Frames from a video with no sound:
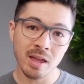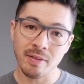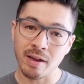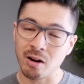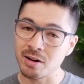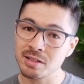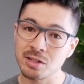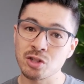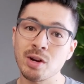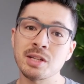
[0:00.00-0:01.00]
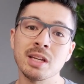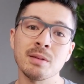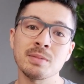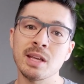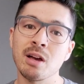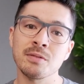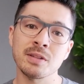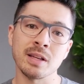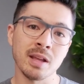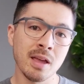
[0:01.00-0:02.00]
that artist is stretching
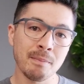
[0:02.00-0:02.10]
himself and